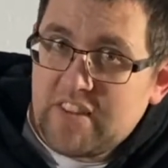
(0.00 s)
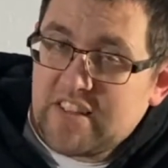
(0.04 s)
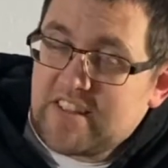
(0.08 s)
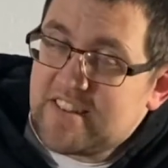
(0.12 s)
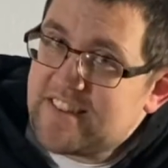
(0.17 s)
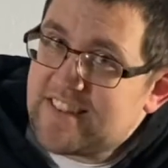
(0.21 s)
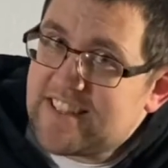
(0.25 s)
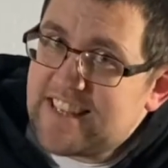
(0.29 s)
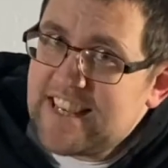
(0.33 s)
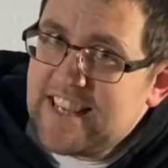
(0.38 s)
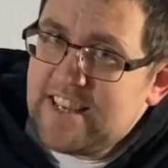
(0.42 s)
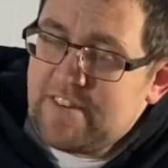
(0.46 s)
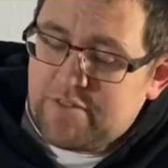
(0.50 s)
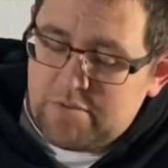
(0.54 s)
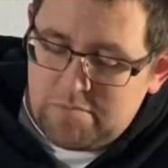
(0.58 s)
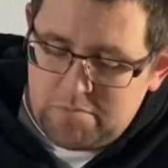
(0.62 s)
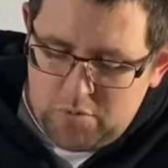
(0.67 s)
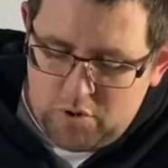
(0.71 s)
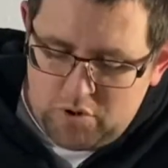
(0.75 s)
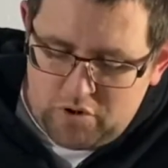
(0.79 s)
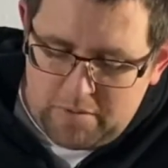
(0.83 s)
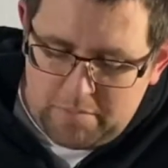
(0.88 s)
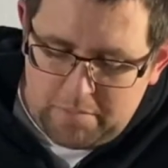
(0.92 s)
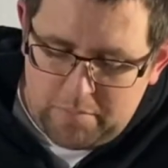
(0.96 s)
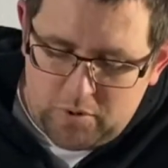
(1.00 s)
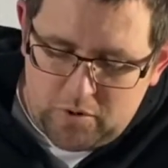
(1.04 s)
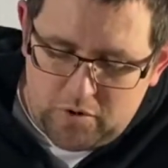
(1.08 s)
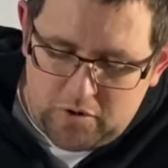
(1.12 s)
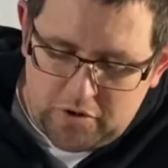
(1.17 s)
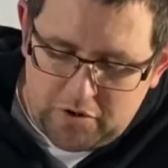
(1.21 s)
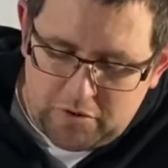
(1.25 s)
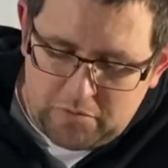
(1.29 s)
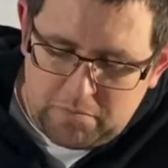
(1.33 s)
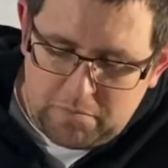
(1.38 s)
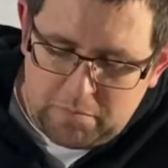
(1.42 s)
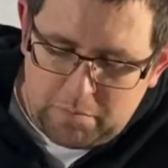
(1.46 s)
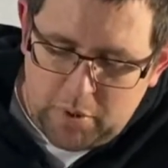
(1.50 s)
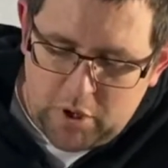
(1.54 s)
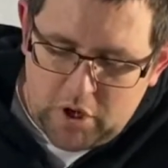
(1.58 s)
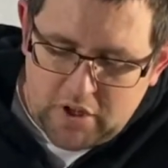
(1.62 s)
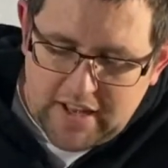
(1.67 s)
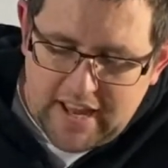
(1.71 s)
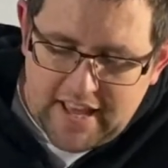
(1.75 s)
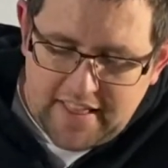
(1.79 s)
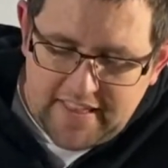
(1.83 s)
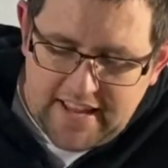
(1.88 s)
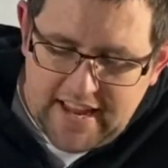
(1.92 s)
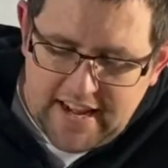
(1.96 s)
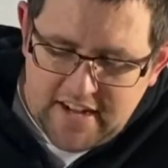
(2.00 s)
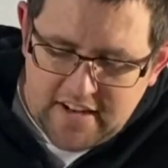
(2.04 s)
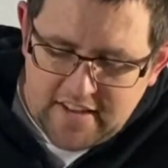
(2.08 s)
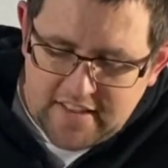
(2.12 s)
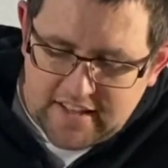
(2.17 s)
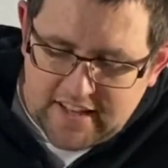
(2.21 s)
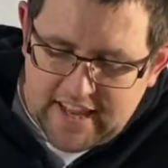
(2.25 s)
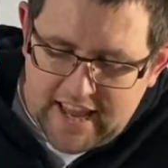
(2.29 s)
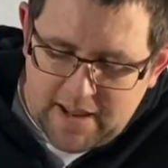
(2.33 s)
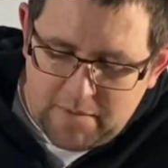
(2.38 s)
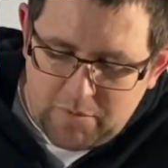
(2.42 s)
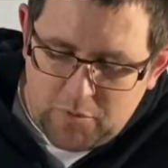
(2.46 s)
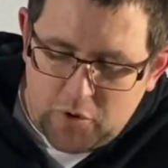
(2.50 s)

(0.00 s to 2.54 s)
this is even more important, but at the end of the game,